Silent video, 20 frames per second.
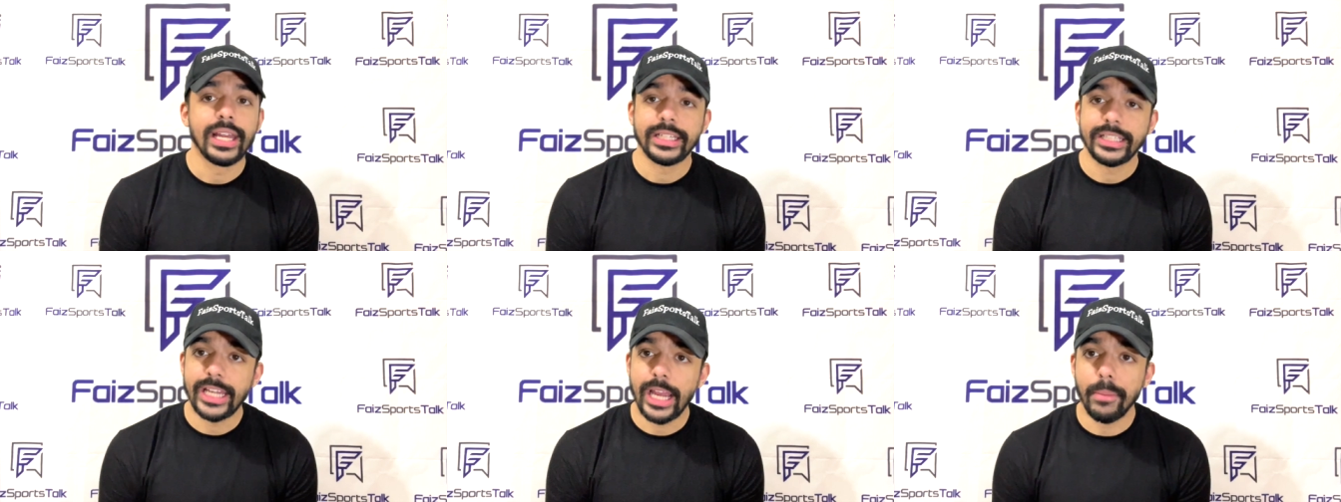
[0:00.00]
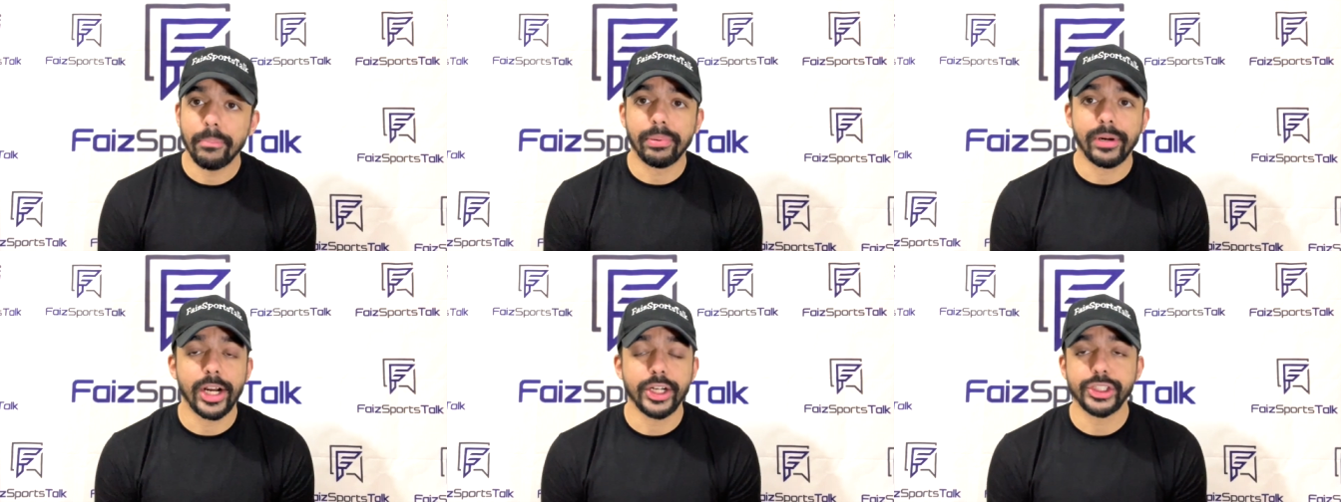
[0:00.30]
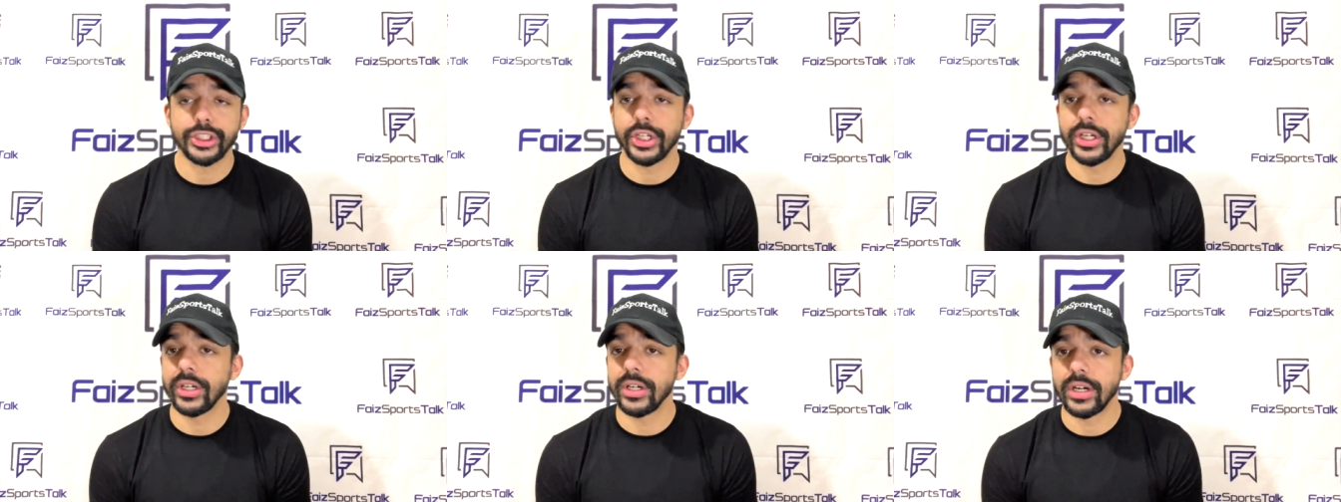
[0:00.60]
get
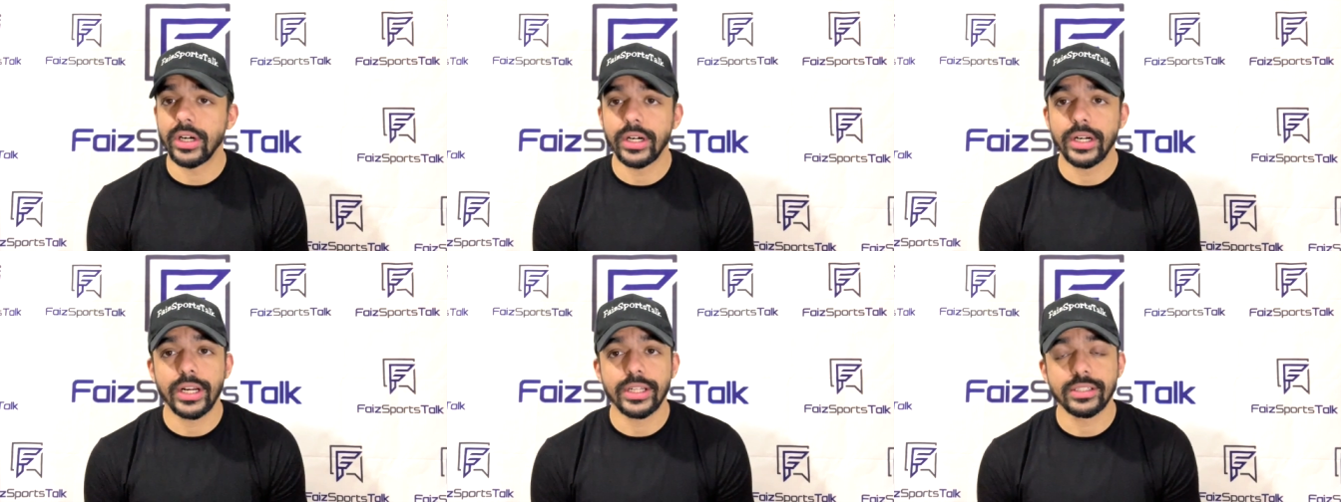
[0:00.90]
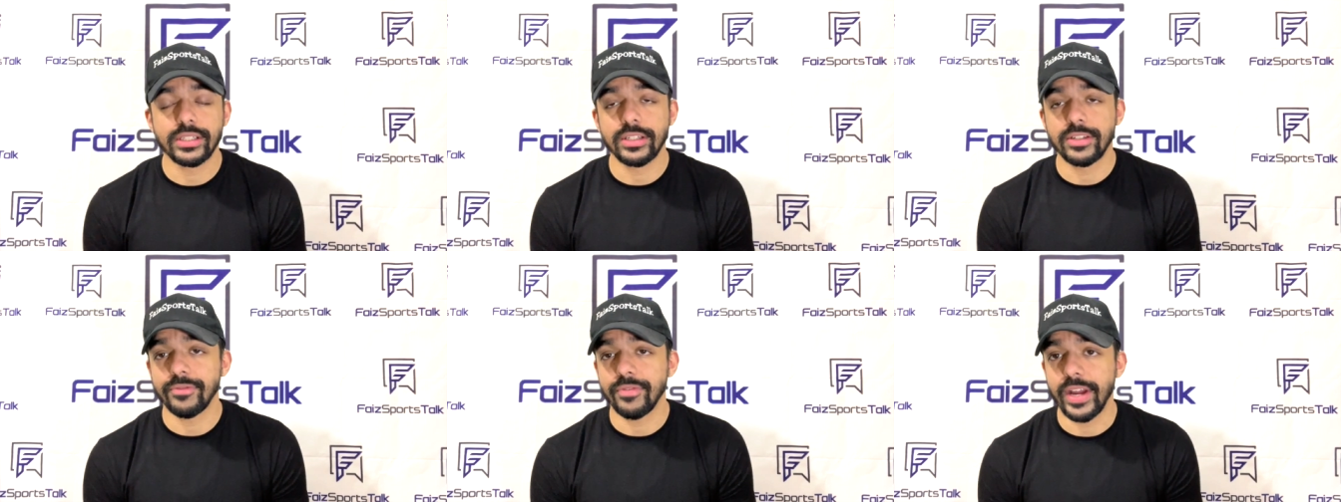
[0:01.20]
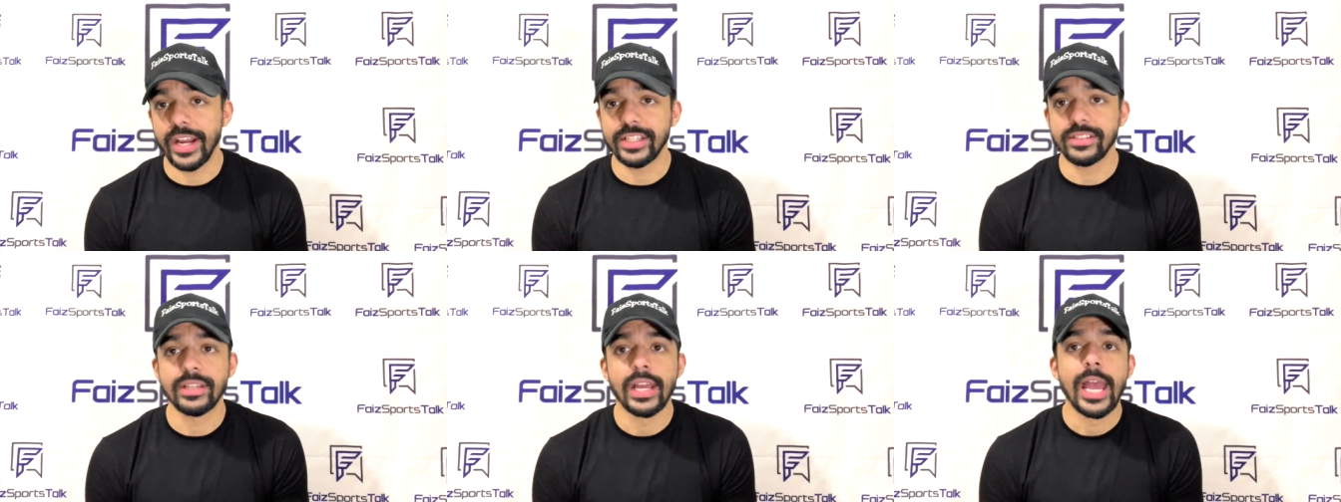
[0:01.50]
pressure in Kirk Cousins'
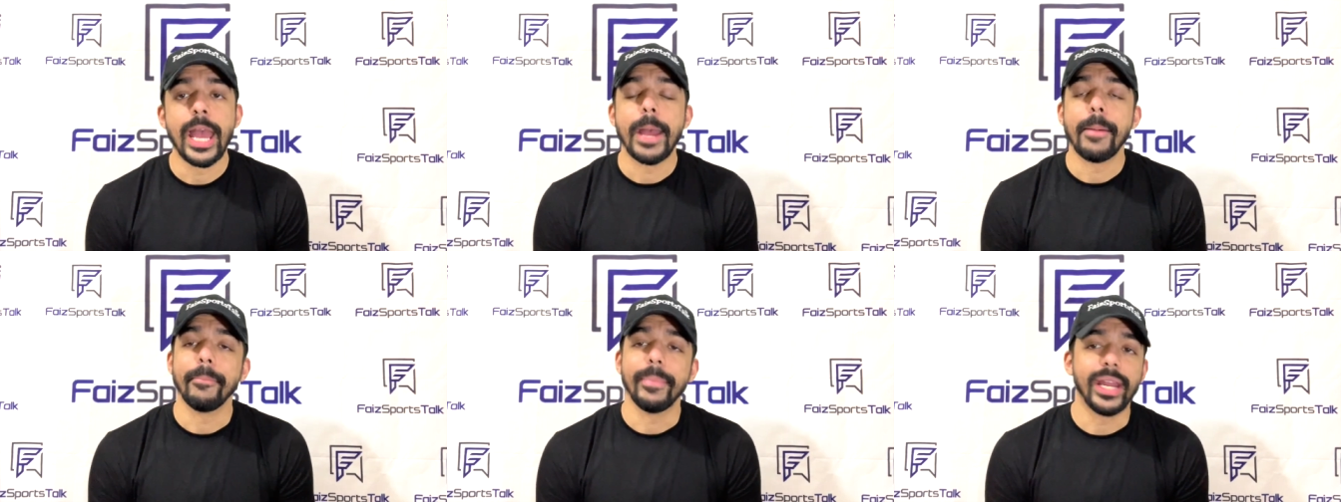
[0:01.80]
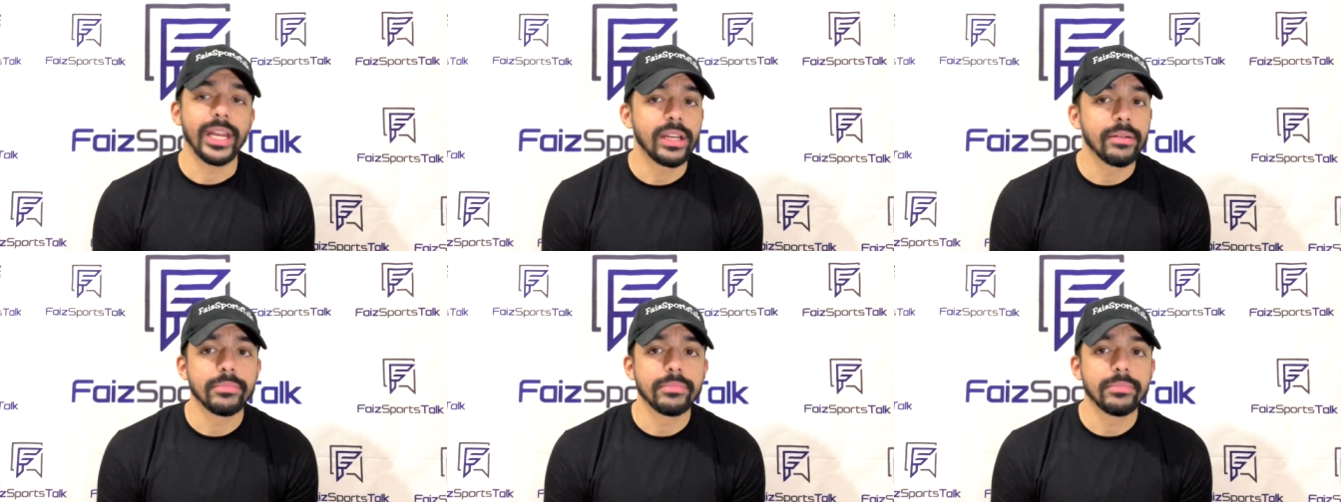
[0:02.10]
face, make